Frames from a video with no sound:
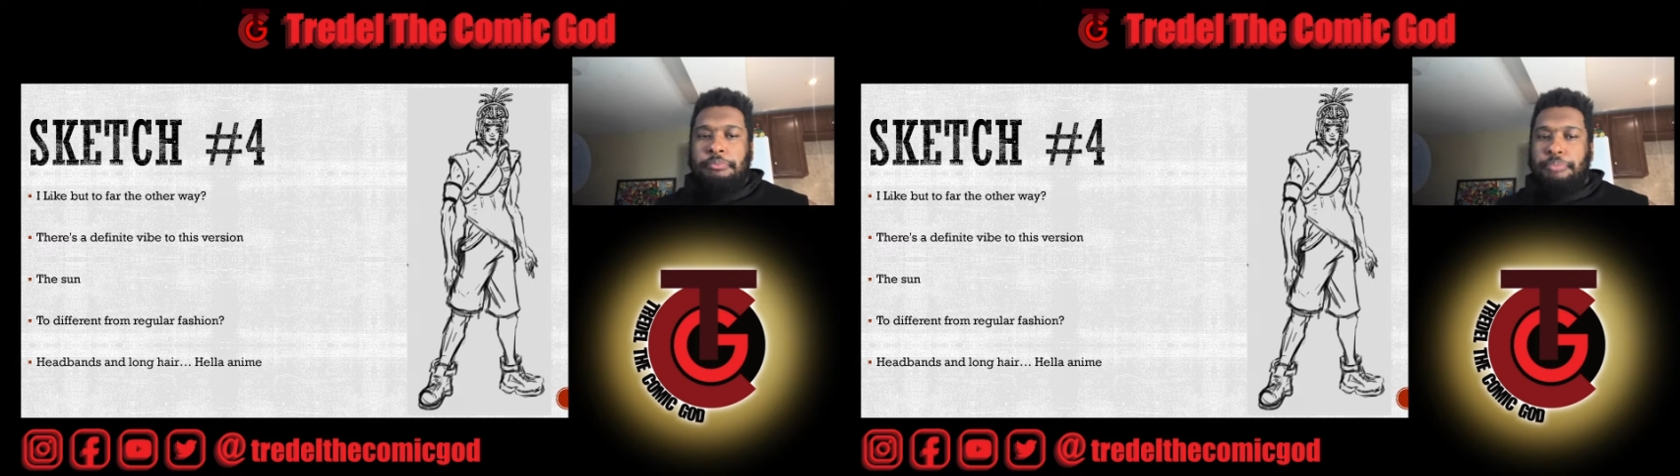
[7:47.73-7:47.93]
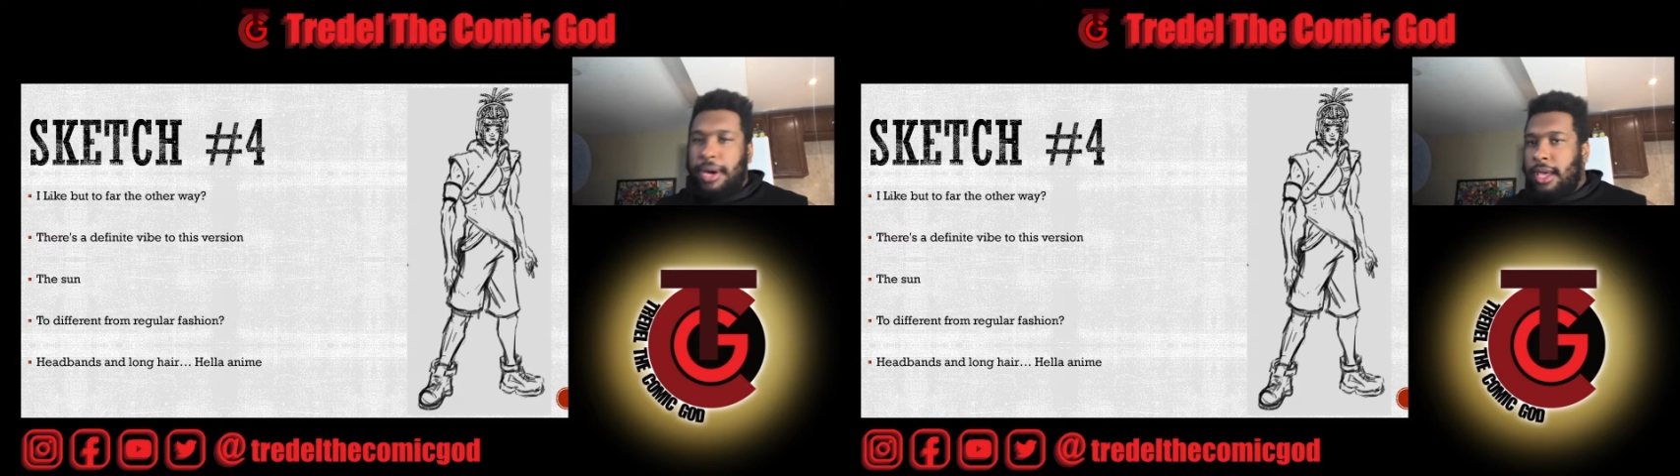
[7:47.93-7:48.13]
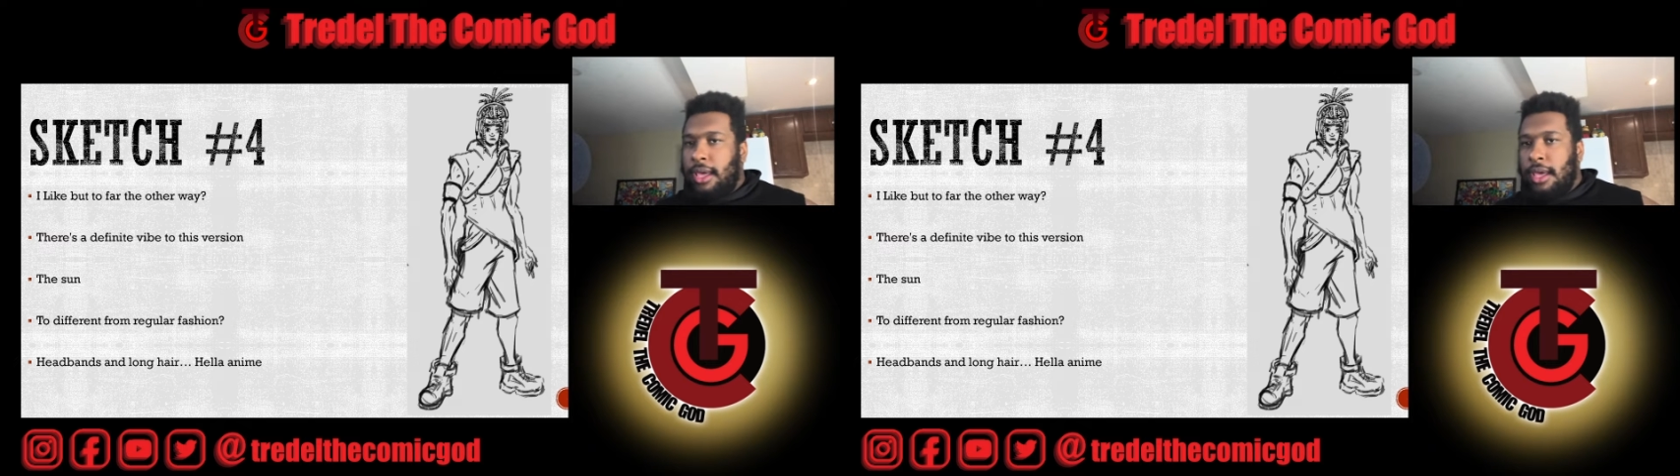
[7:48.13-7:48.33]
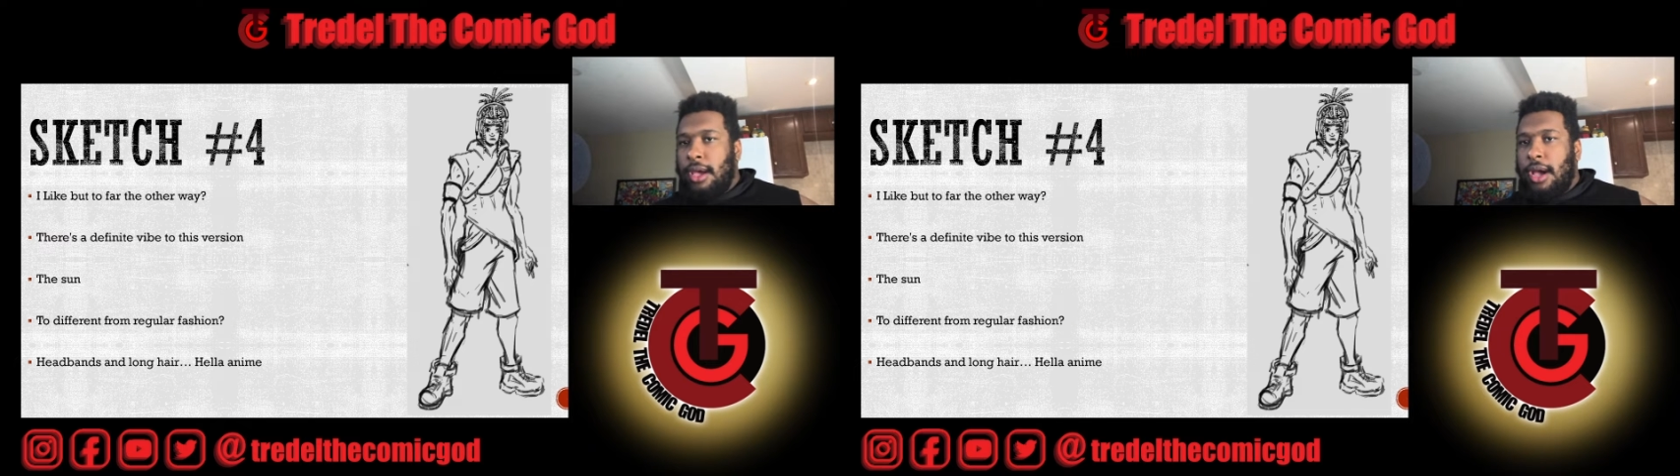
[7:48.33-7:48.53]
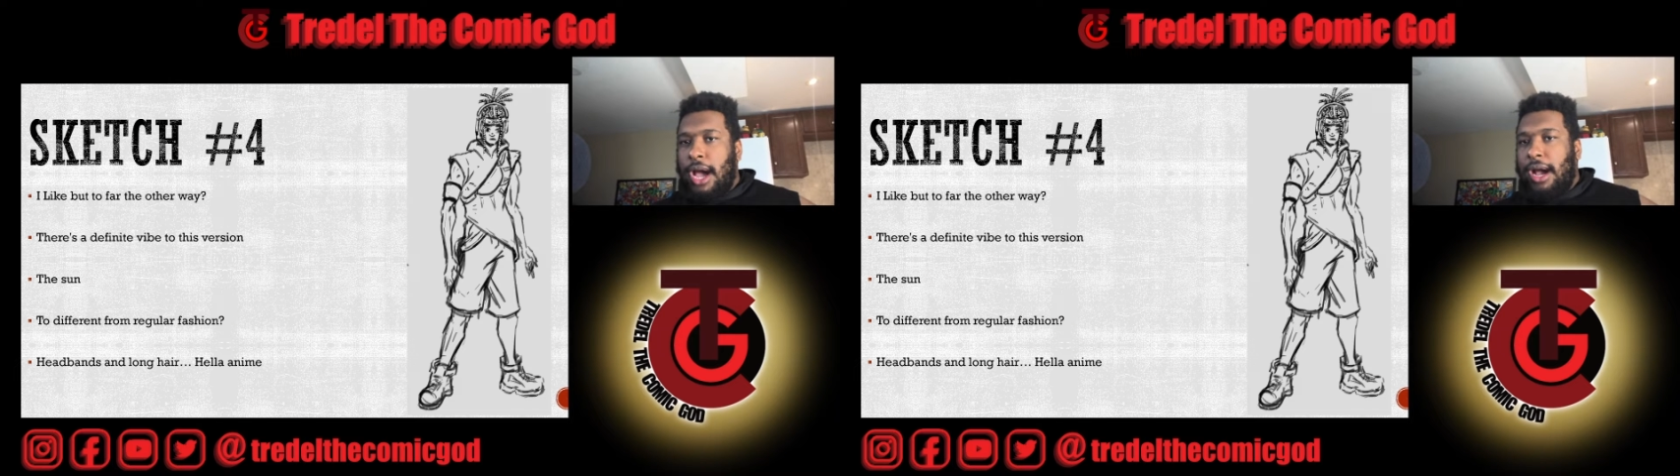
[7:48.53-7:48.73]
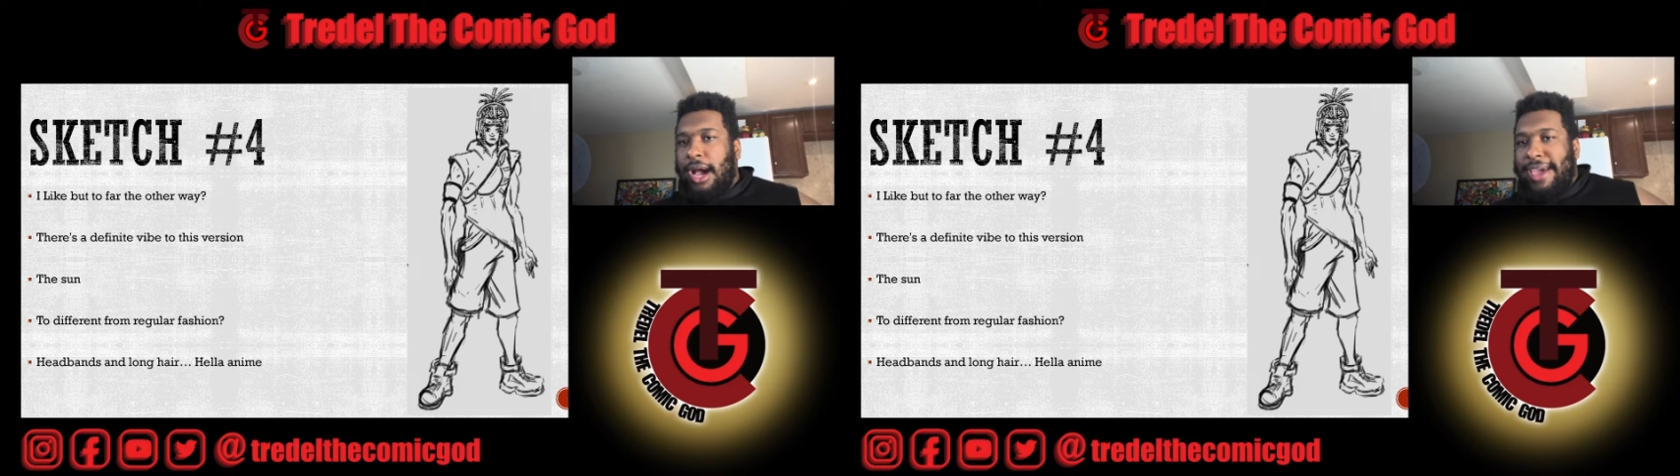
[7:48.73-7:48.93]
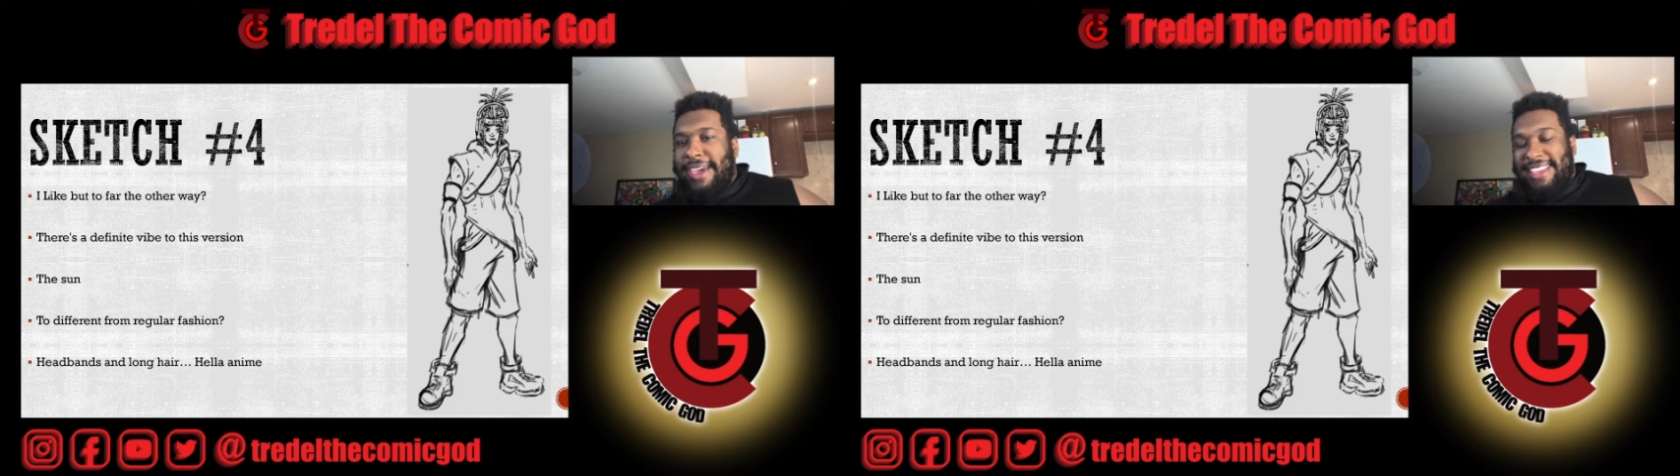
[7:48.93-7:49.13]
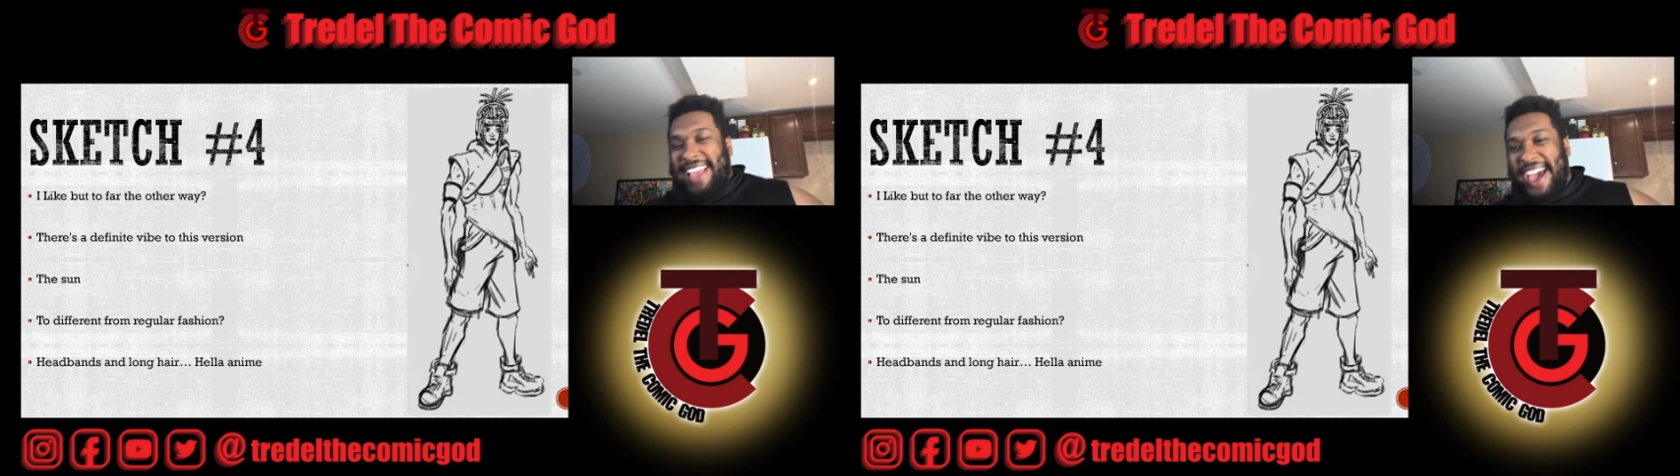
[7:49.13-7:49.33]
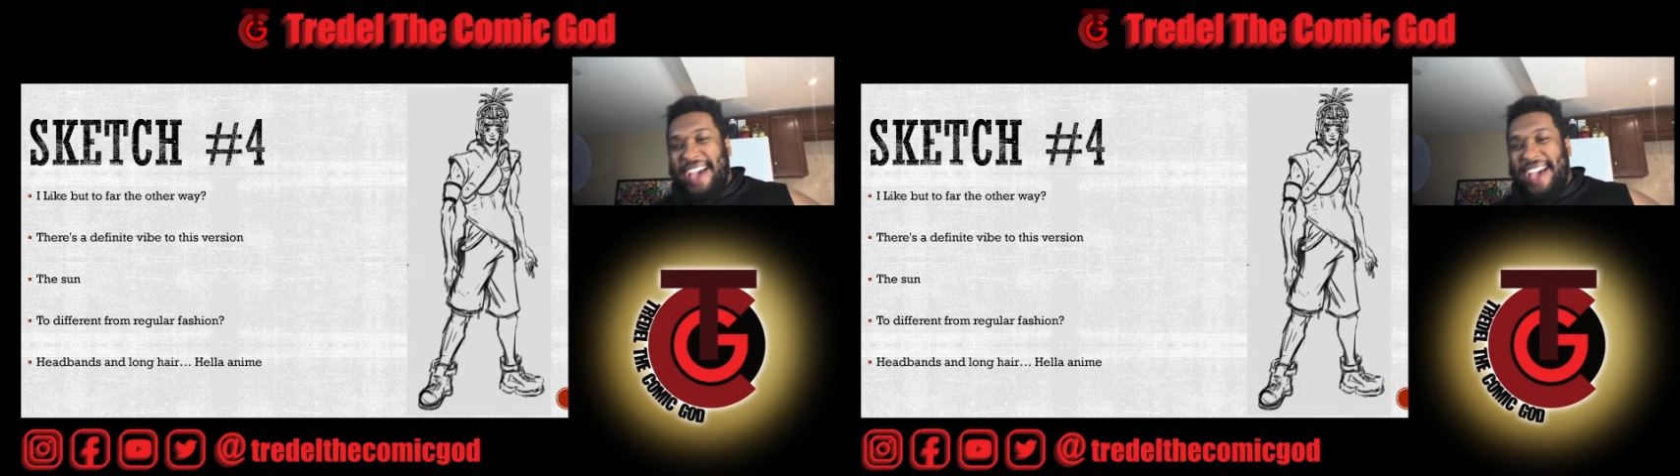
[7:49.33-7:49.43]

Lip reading: But I I